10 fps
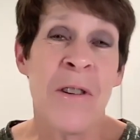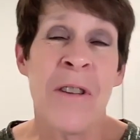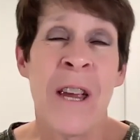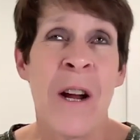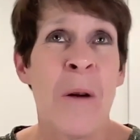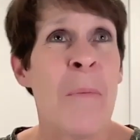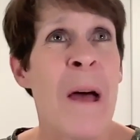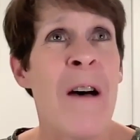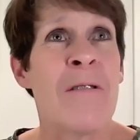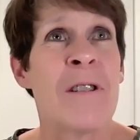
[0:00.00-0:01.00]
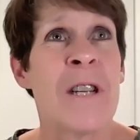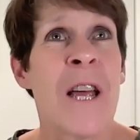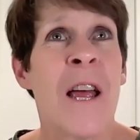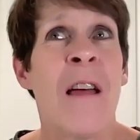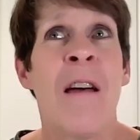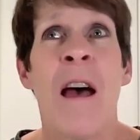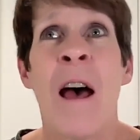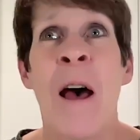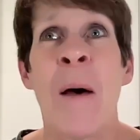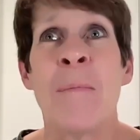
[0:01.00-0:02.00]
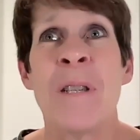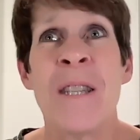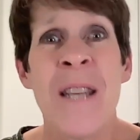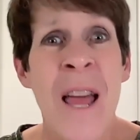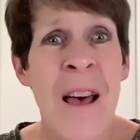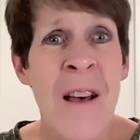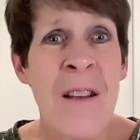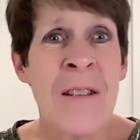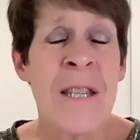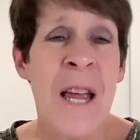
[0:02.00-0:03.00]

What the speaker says: you'll hear about sales